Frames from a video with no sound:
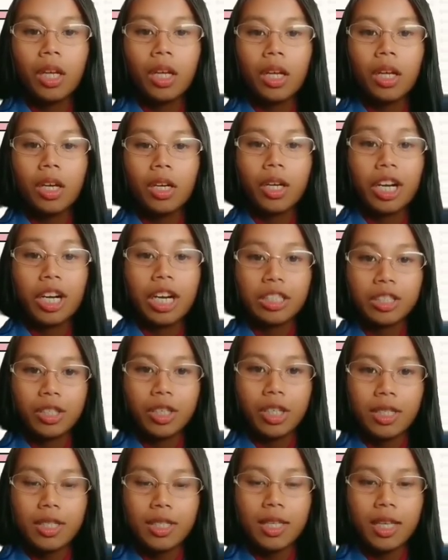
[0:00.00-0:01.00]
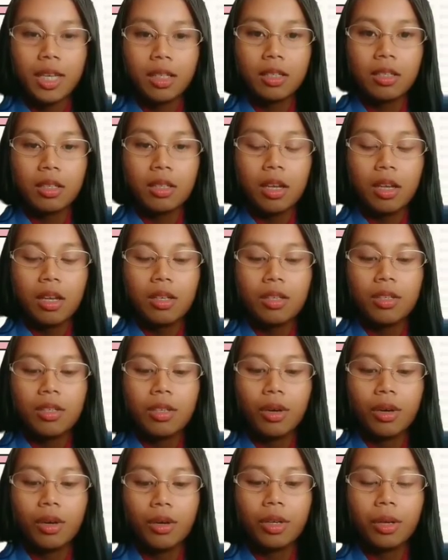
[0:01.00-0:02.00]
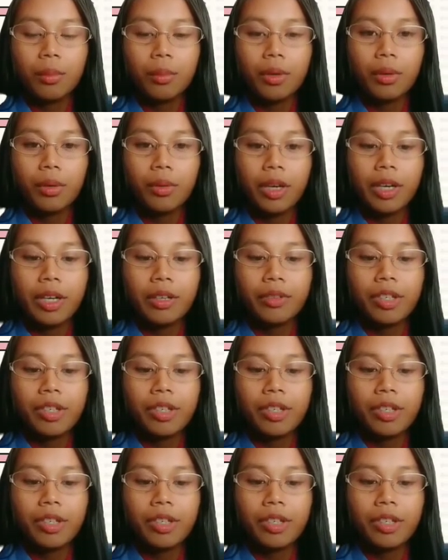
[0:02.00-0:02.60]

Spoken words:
characteristics. So, number 1,